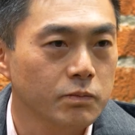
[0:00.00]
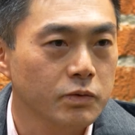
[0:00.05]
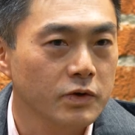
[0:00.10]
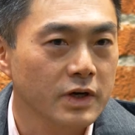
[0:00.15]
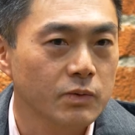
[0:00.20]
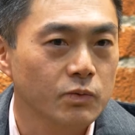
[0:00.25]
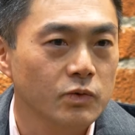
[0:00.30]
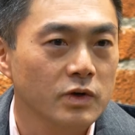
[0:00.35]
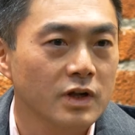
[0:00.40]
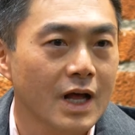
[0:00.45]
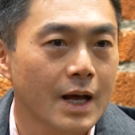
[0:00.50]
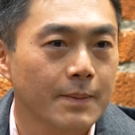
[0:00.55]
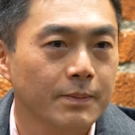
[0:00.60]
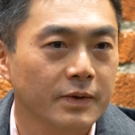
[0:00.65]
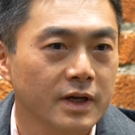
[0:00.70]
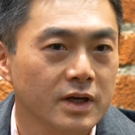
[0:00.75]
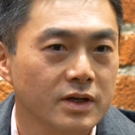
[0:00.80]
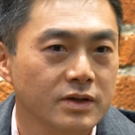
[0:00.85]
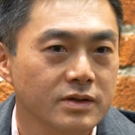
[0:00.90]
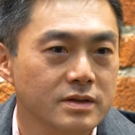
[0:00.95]
bring real
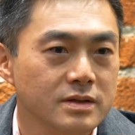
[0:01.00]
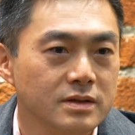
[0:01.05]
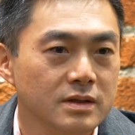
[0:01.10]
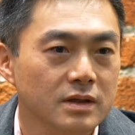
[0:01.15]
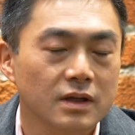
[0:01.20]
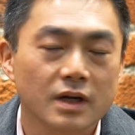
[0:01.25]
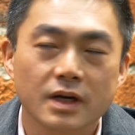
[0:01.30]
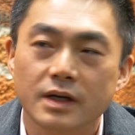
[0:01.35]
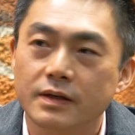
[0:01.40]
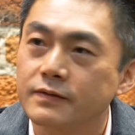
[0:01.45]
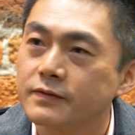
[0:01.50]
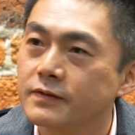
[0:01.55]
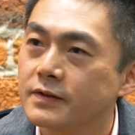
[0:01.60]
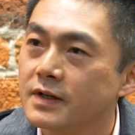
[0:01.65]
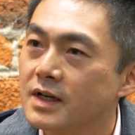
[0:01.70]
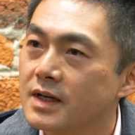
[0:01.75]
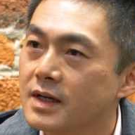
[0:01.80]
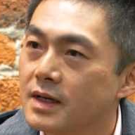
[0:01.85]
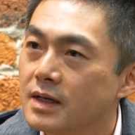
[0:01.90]
applications to life.